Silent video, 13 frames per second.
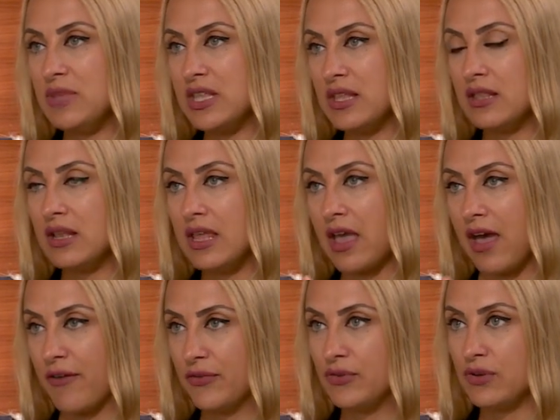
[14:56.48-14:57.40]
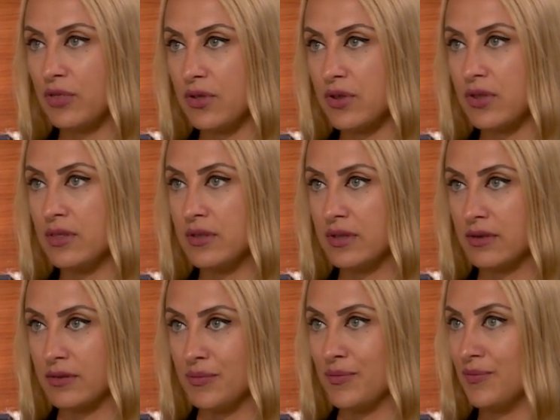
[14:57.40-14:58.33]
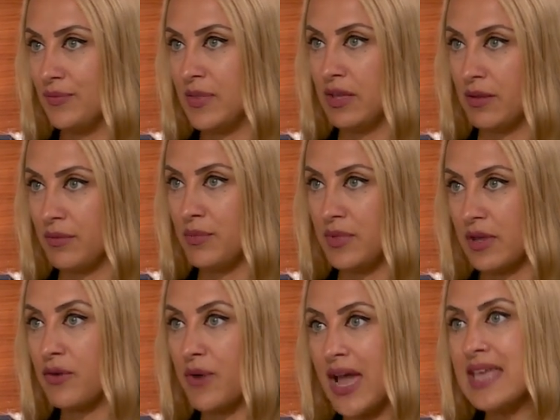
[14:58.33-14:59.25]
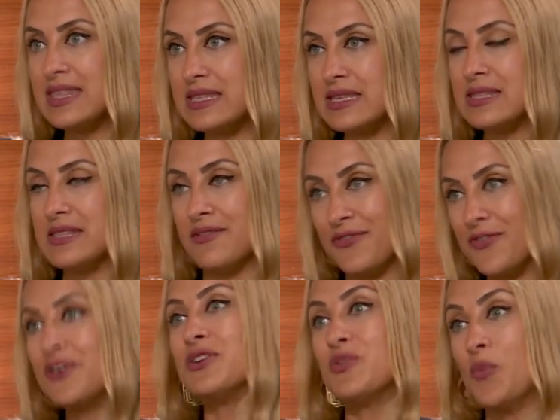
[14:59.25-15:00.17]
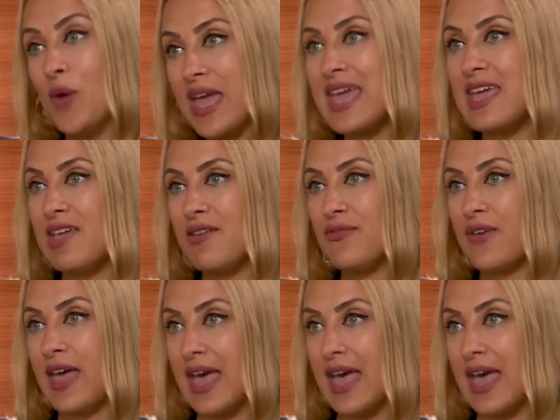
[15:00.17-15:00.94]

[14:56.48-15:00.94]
immediately after the crisis, the first wave